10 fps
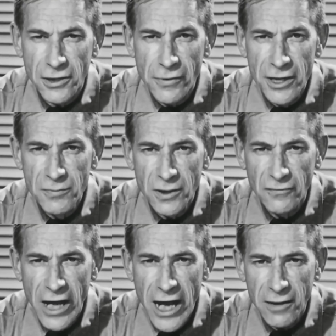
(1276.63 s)
the
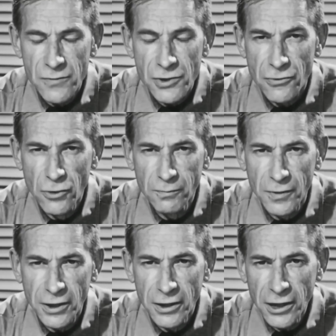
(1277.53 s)
arrangement of atoms
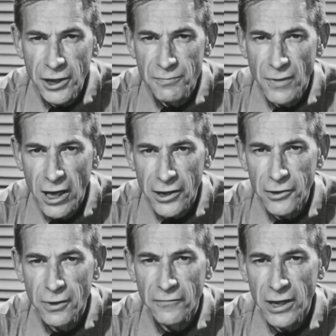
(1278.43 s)
grouped in each
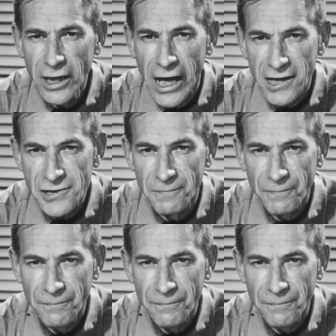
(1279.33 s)
molecule of the gas.